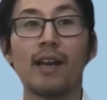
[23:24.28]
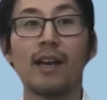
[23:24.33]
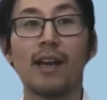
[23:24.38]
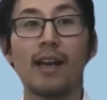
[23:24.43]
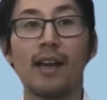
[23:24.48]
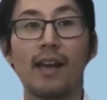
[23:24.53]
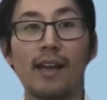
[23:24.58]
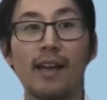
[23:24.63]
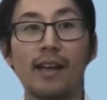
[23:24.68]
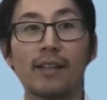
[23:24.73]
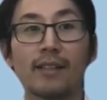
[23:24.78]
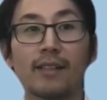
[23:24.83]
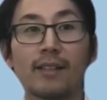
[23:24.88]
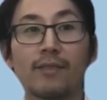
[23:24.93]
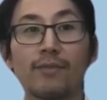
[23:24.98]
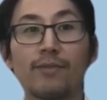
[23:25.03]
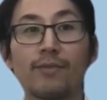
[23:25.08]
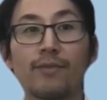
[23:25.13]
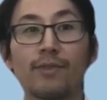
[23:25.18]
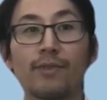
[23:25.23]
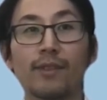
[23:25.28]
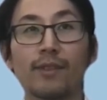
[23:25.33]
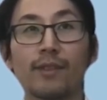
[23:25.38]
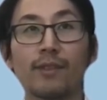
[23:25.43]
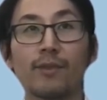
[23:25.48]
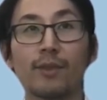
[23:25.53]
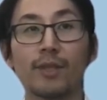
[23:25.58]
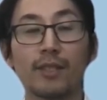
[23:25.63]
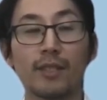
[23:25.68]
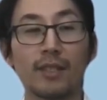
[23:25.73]
And if
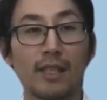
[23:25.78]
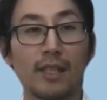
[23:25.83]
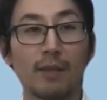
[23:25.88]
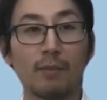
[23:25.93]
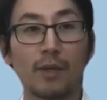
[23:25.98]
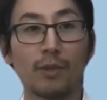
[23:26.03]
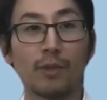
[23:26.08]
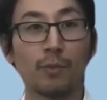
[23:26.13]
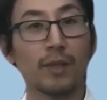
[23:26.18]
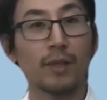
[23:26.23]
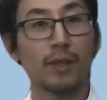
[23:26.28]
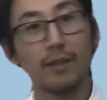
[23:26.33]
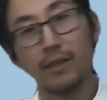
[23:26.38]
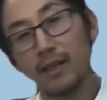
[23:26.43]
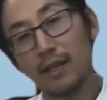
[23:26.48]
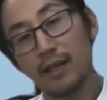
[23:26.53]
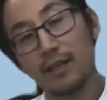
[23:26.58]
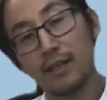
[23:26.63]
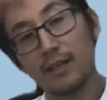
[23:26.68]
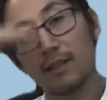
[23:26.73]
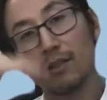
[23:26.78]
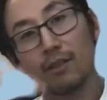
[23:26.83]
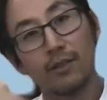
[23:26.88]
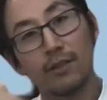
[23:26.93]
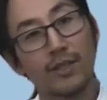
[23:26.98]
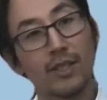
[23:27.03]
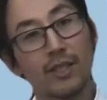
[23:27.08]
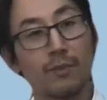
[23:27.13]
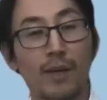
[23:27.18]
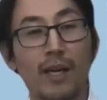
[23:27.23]
it was an email, you'll be getting a lot of
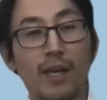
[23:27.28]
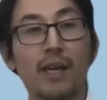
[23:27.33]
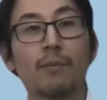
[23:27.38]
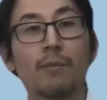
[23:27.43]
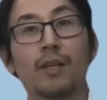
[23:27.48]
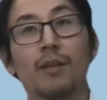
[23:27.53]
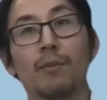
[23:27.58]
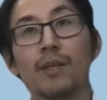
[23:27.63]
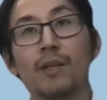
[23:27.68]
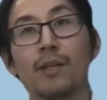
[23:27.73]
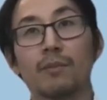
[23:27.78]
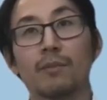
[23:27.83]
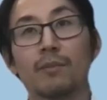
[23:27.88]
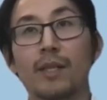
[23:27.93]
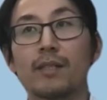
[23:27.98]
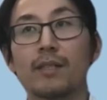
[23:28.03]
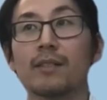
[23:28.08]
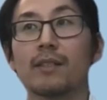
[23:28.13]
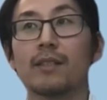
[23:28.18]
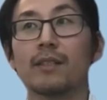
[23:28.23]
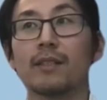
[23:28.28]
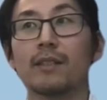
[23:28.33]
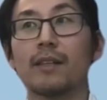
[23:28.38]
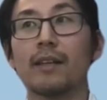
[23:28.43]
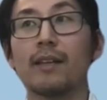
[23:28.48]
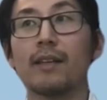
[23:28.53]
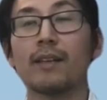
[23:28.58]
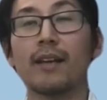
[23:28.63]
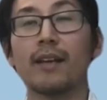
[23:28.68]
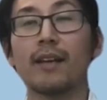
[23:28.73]
spam emails basically,
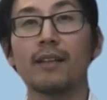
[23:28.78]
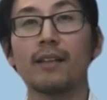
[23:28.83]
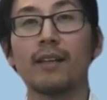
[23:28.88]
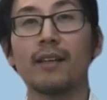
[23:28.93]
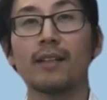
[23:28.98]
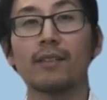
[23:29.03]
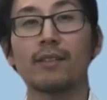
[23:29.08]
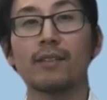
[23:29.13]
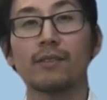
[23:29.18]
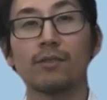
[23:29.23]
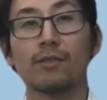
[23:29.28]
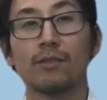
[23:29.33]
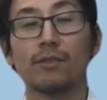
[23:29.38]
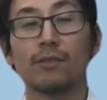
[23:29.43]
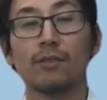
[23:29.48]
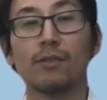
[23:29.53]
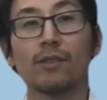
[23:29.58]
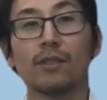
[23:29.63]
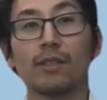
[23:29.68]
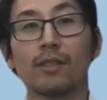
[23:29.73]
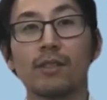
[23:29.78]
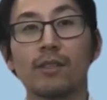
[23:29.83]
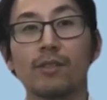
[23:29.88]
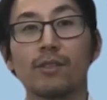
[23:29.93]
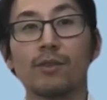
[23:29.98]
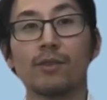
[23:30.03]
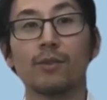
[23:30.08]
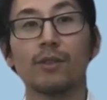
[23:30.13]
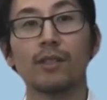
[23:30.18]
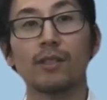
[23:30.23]
and that accounts to noise because
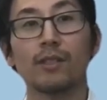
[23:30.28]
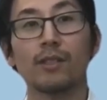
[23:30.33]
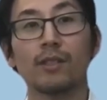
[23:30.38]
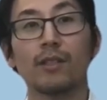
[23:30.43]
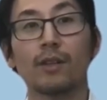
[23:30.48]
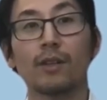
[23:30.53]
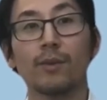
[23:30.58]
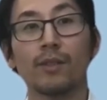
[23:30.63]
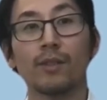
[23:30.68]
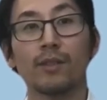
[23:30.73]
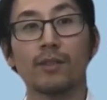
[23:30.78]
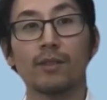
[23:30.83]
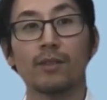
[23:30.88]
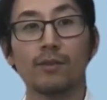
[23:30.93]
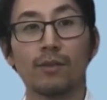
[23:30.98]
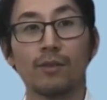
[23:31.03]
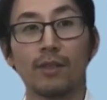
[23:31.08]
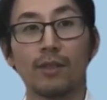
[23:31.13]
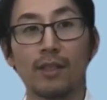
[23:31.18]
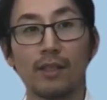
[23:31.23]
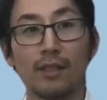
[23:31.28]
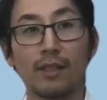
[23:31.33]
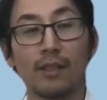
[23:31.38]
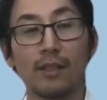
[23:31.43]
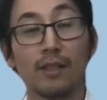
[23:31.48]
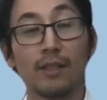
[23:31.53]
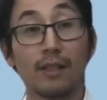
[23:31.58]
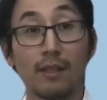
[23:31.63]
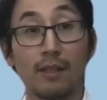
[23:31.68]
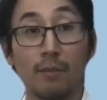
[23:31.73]
you will need to go into
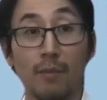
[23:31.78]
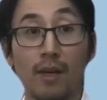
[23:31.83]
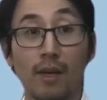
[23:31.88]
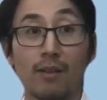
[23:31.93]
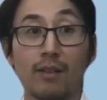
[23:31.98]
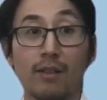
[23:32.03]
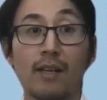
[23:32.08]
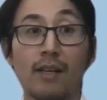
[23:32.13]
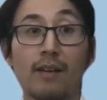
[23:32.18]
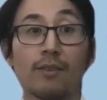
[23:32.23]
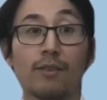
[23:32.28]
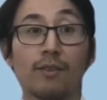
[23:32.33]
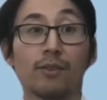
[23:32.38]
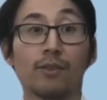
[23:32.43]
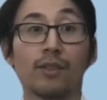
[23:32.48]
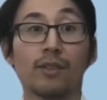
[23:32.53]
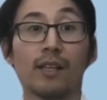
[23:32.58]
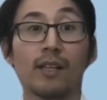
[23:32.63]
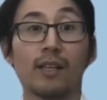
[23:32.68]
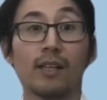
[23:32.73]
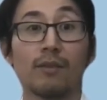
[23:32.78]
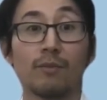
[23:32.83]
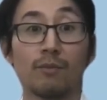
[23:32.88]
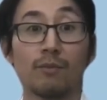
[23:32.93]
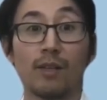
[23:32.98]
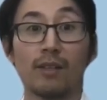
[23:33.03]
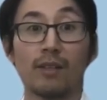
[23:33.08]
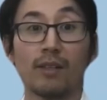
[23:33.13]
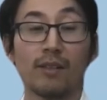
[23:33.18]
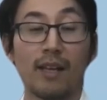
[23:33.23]
the email and have a look at
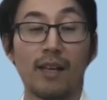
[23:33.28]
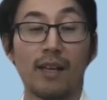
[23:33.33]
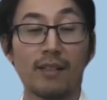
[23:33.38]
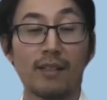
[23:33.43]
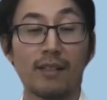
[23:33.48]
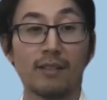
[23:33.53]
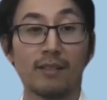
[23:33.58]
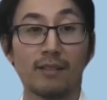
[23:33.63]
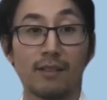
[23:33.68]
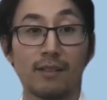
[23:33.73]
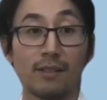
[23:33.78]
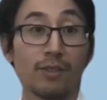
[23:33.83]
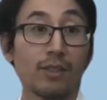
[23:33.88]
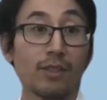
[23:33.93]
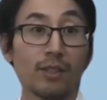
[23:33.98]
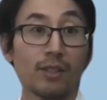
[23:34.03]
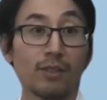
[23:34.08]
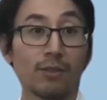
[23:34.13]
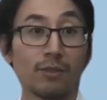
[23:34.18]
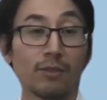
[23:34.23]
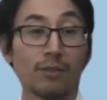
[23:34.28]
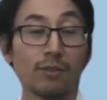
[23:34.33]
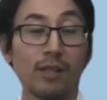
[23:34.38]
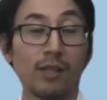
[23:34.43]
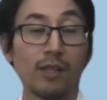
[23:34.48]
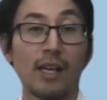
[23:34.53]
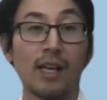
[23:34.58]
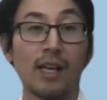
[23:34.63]
whether that is critical,